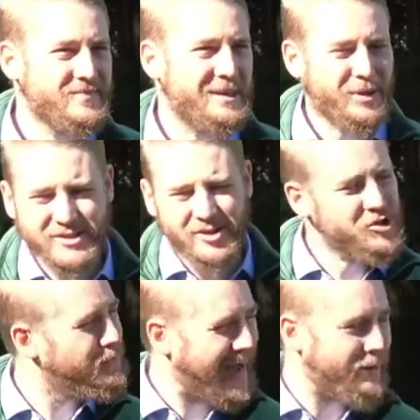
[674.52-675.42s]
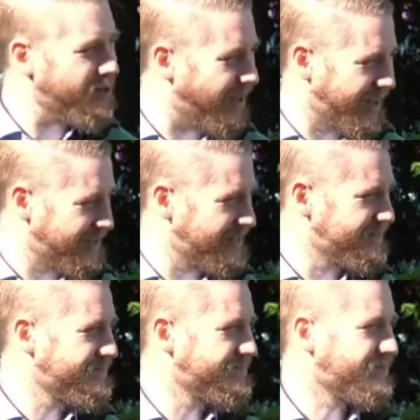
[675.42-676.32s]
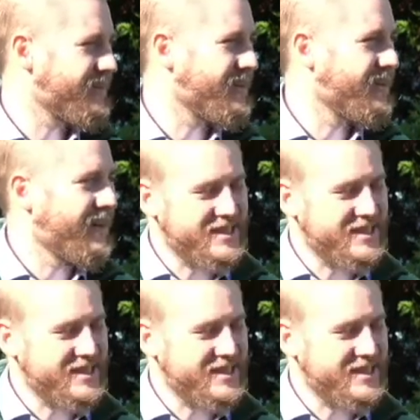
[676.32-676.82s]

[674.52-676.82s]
But it's also Babylon and